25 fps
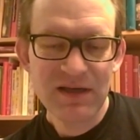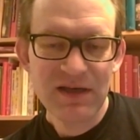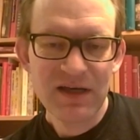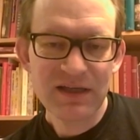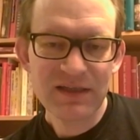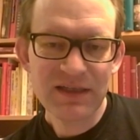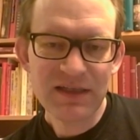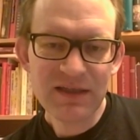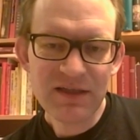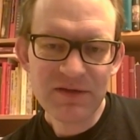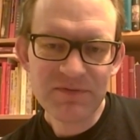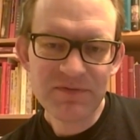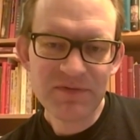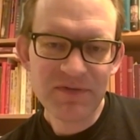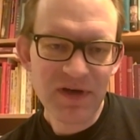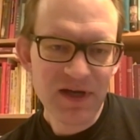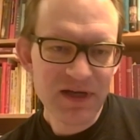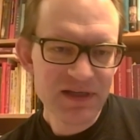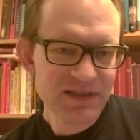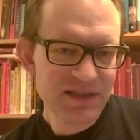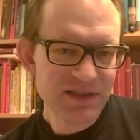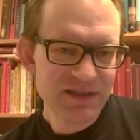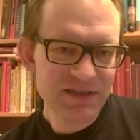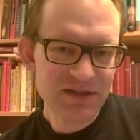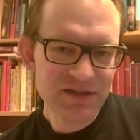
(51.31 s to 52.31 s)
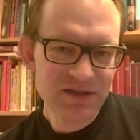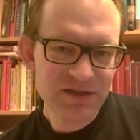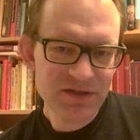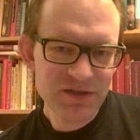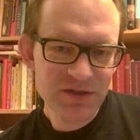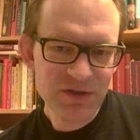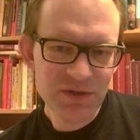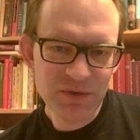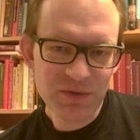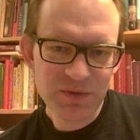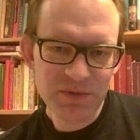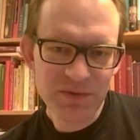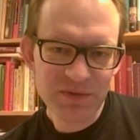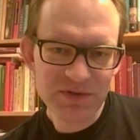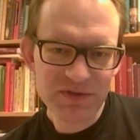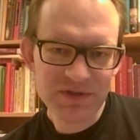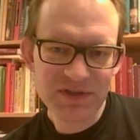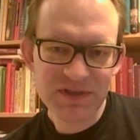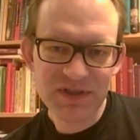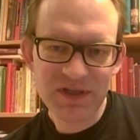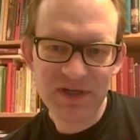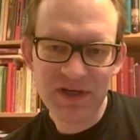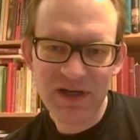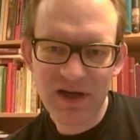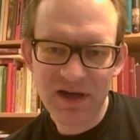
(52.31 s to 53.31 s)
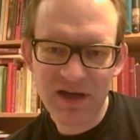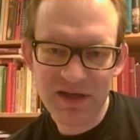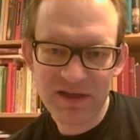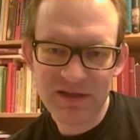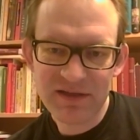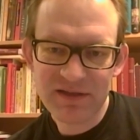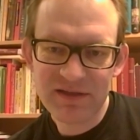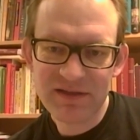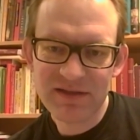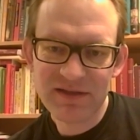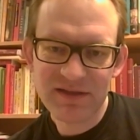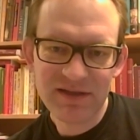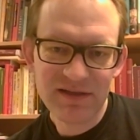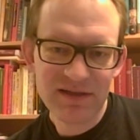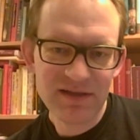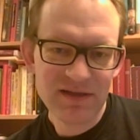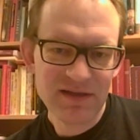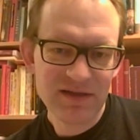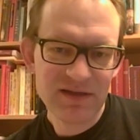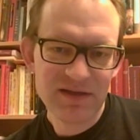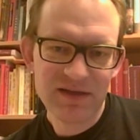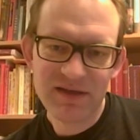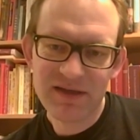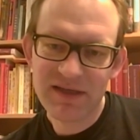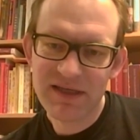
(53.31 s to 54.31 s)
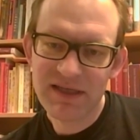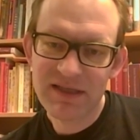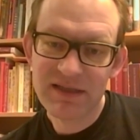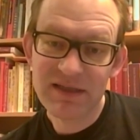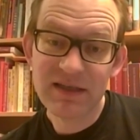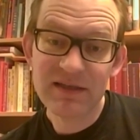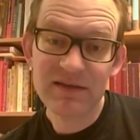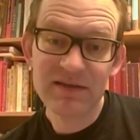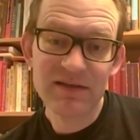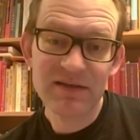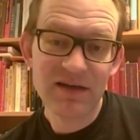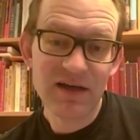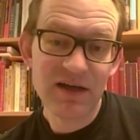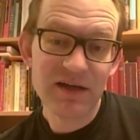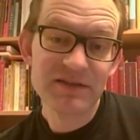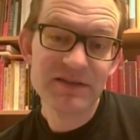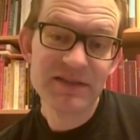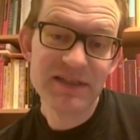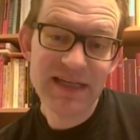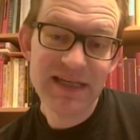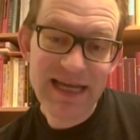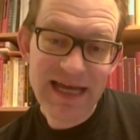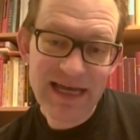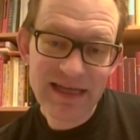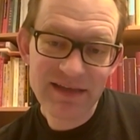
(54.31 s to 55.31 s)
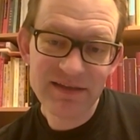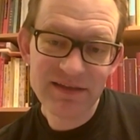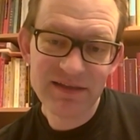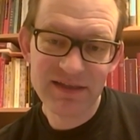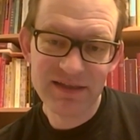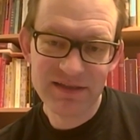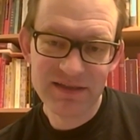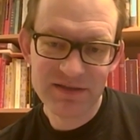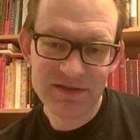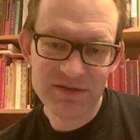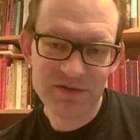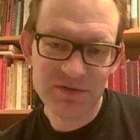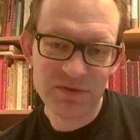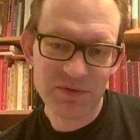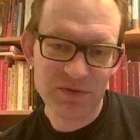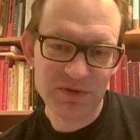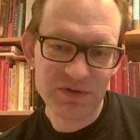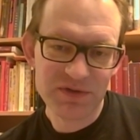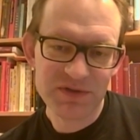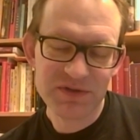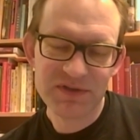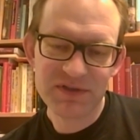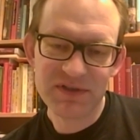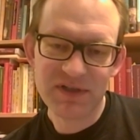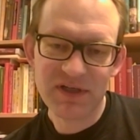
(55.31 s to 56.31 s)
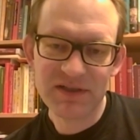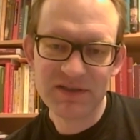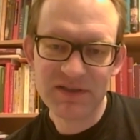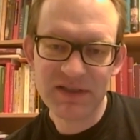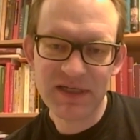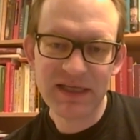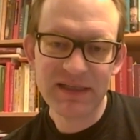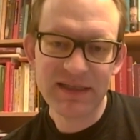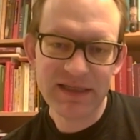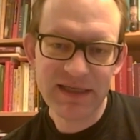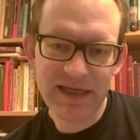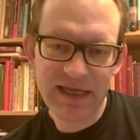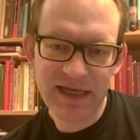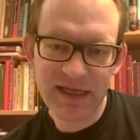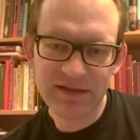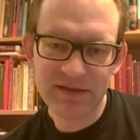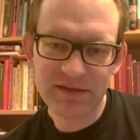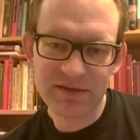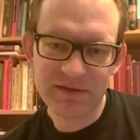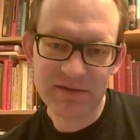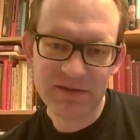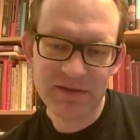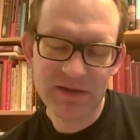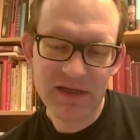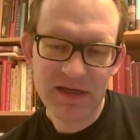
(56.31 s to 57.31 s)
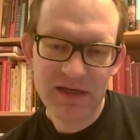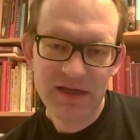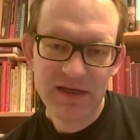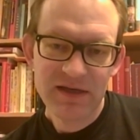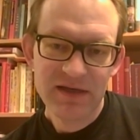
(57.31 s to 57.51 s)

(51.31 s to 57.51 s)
And then I find a curious line in an Icelandic source, Icelandic annal,